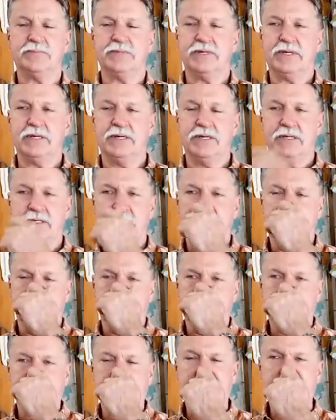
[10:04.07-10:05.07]
But uh,
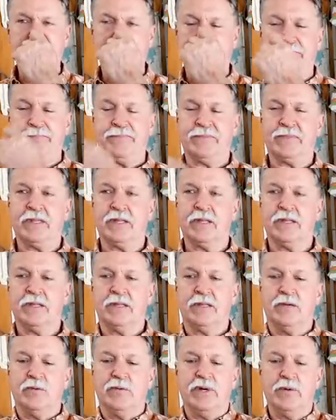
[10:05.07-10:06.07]

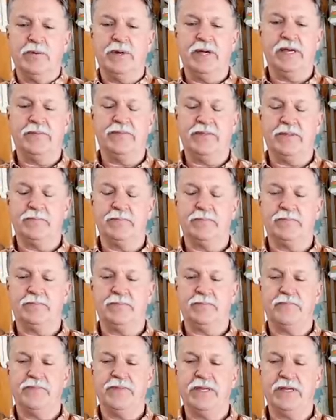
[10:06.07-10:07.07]
we had the
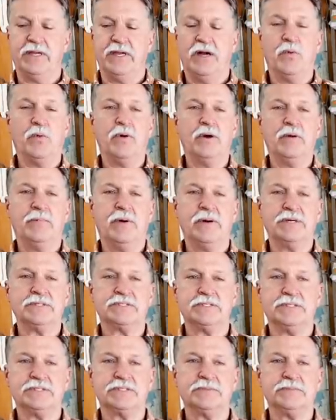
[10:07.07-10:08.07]
thing called worm bar
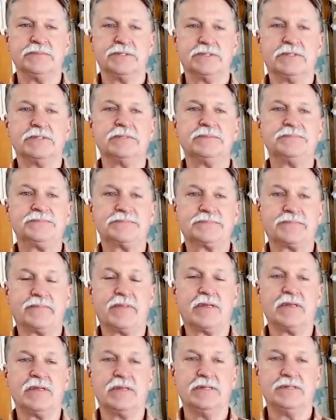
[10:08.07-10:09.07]
systems,
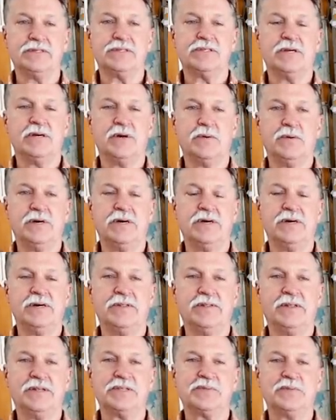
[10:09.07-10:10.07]
and so uh,
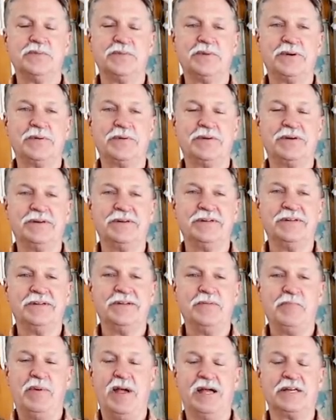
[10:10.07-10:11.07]
that's when we were
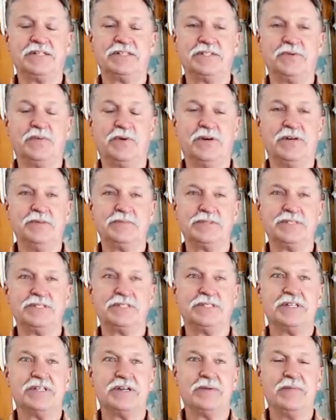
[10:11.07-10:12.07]
packaging worms and
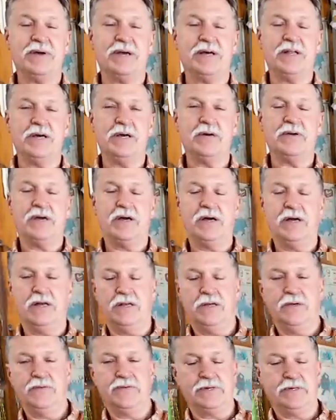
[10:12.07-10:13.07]
sending them all,
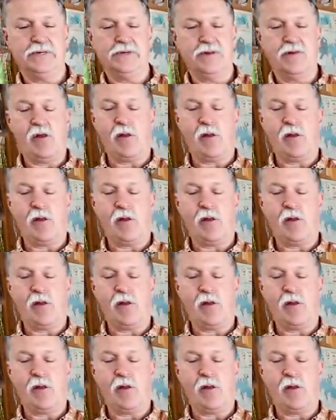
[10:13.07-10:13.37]
all over.